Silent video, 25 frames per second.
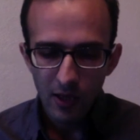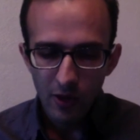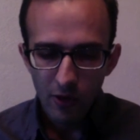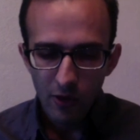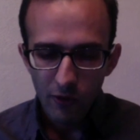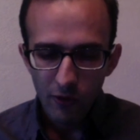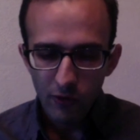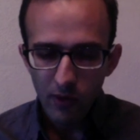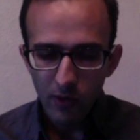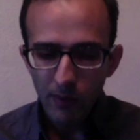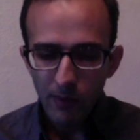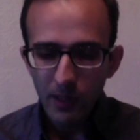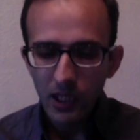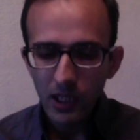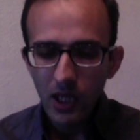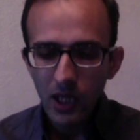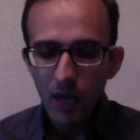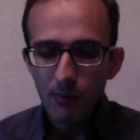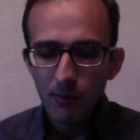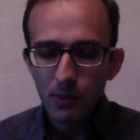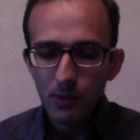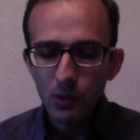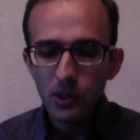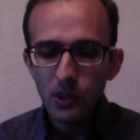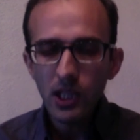From a
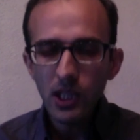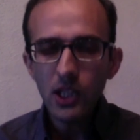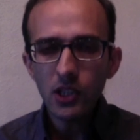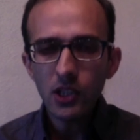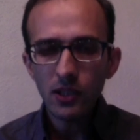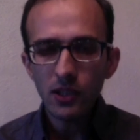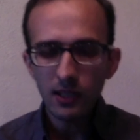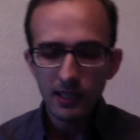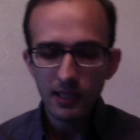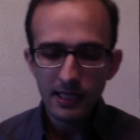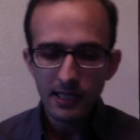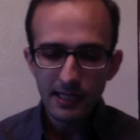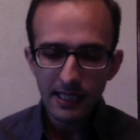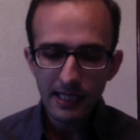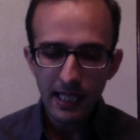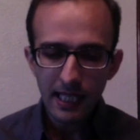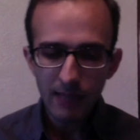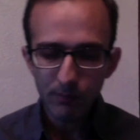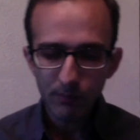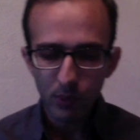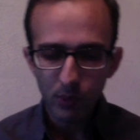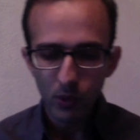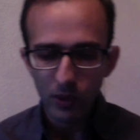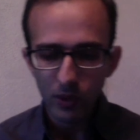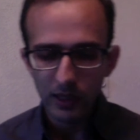computational
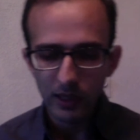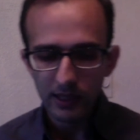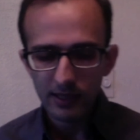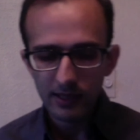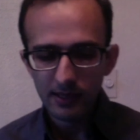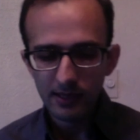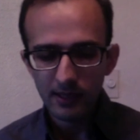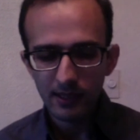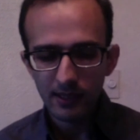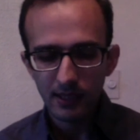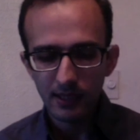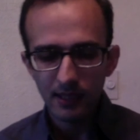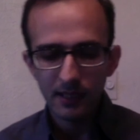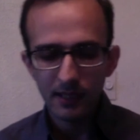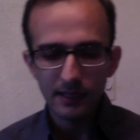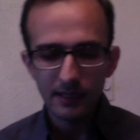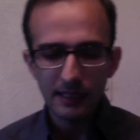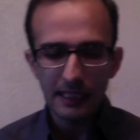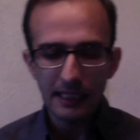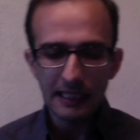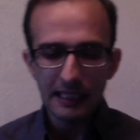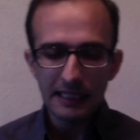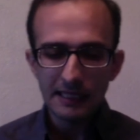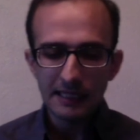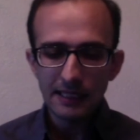standpoint,
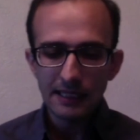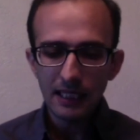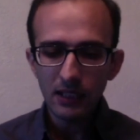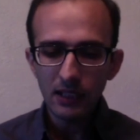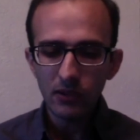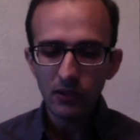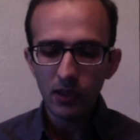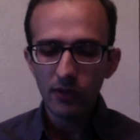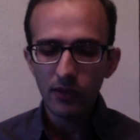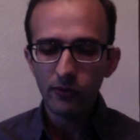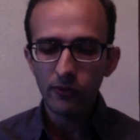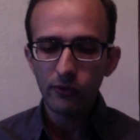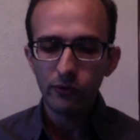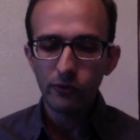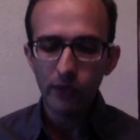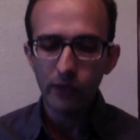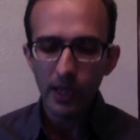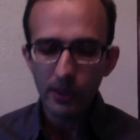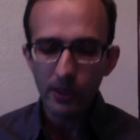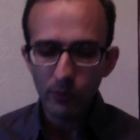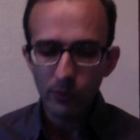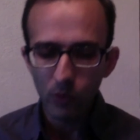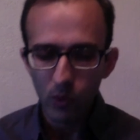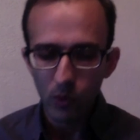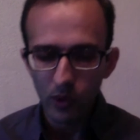the integral
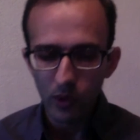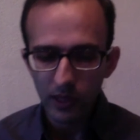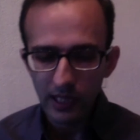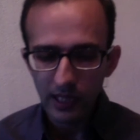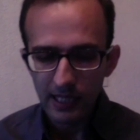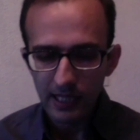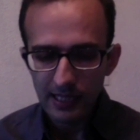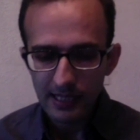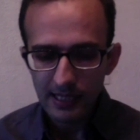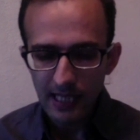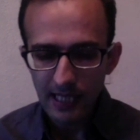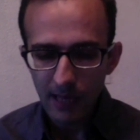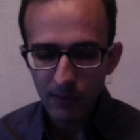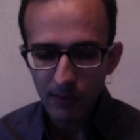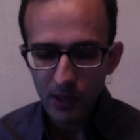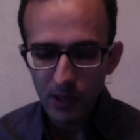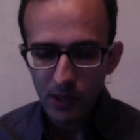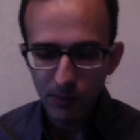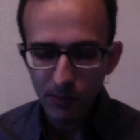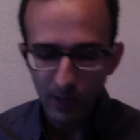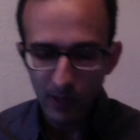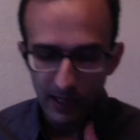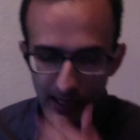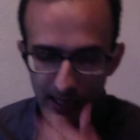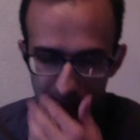framework
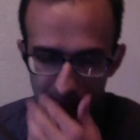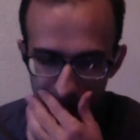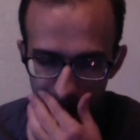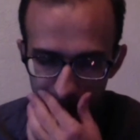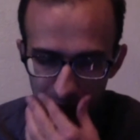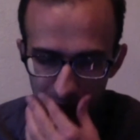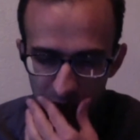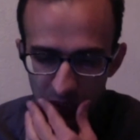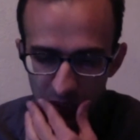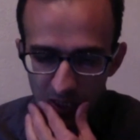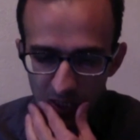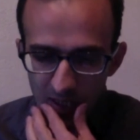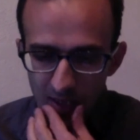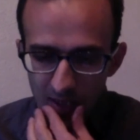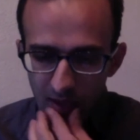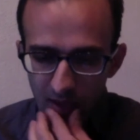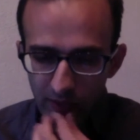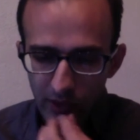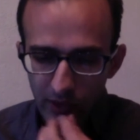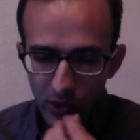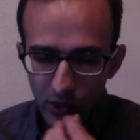established by the synthesis of a